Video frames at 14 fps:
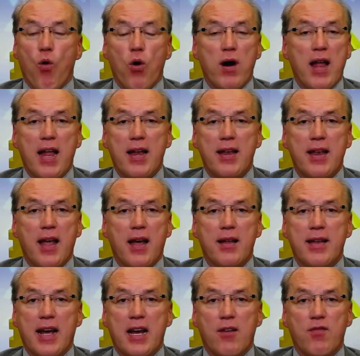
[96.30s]
Ford had
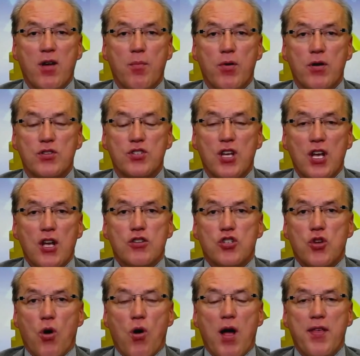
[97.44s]
negative numbers.
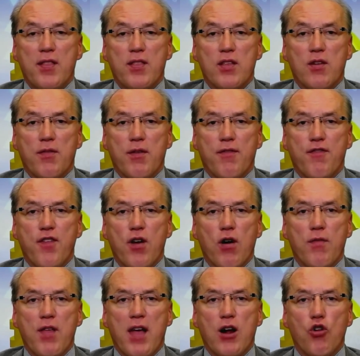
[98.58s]
So I think the
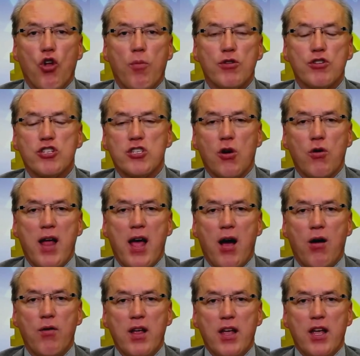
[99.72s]
fear of that global
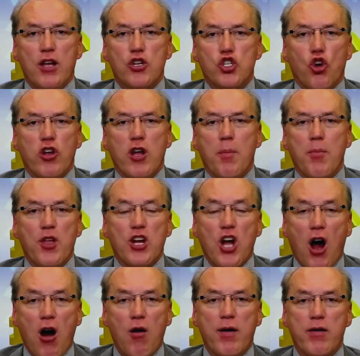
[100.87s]
slowdown is showing up in the
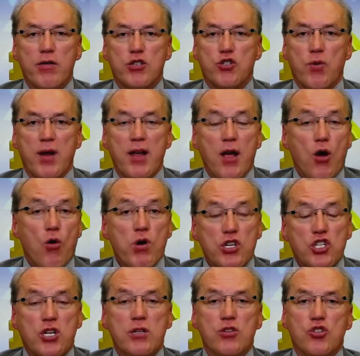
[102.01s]
car industry,
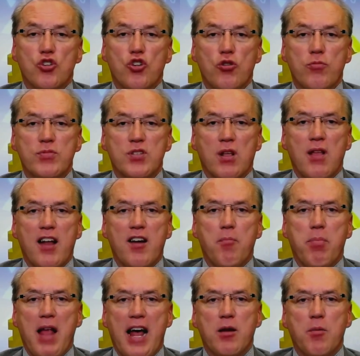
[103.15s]
which consumes a lot
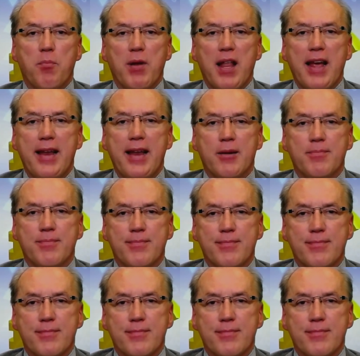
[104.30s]
of platinum and palladium.